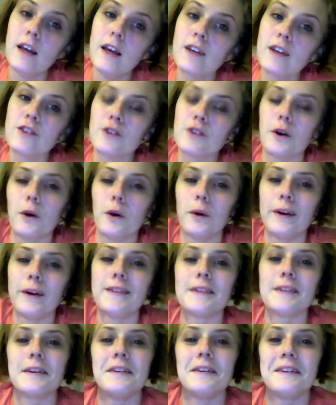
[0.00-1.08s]
So it's
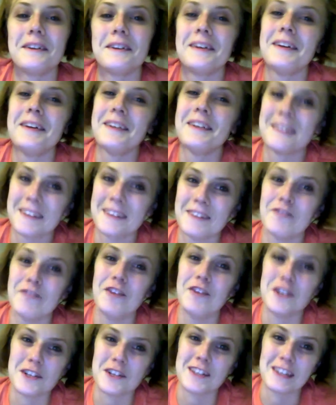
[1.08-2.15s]
a
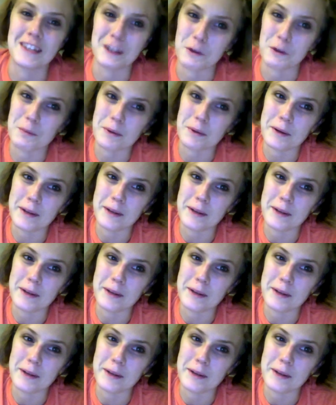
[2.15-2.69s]
vicious loop,